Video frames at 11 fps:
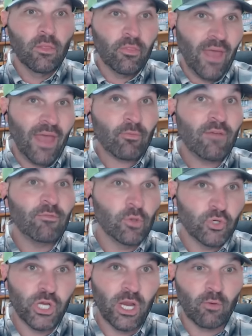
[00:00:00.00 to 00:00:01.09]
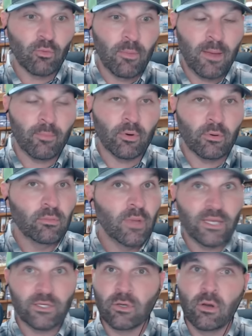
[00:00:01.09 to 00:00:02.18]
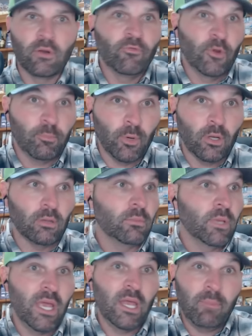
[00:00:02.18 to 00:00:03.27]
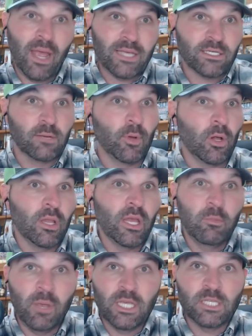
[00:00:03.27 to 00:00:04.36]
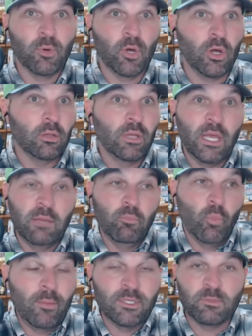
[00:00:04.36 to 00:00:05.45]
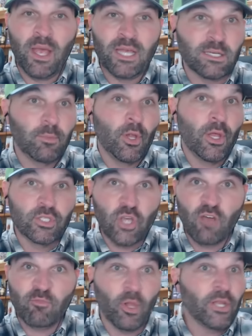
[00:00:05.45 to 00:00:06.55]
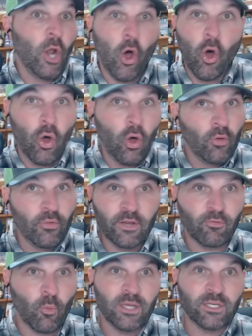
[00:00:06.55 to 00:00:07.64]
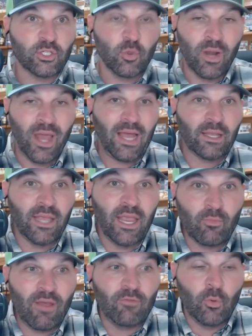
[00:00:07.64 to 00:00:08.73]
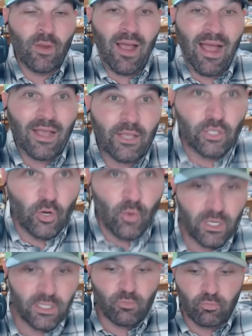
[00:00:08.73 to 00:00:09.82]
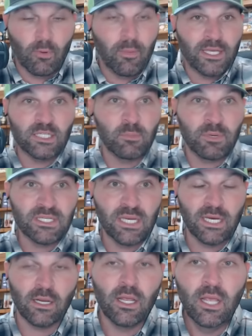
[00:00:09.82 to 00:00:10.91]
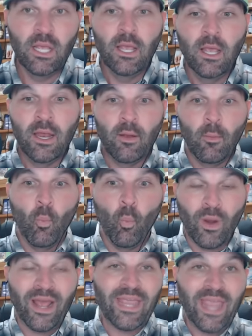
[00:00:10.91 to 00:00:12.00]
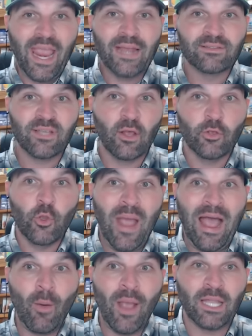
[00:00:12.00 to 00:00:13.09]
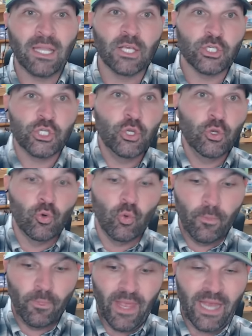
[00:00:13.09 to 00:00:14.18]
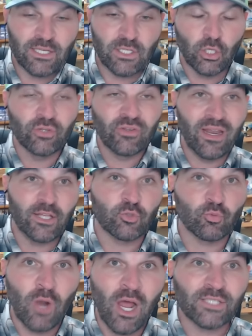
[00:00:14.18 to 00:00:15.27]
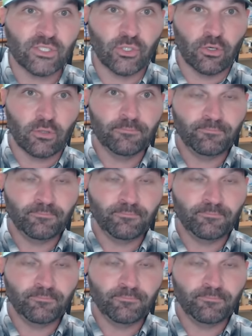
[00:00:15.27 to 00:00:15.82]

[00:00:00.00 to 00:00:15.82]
that revenue share, remember, has to go to football and basketball and baseball and women's basketball and softball and all the different ways that you want to allocate revenue. Now, how you do it remains to be seen. What I can tell you how LSU has looked at its roster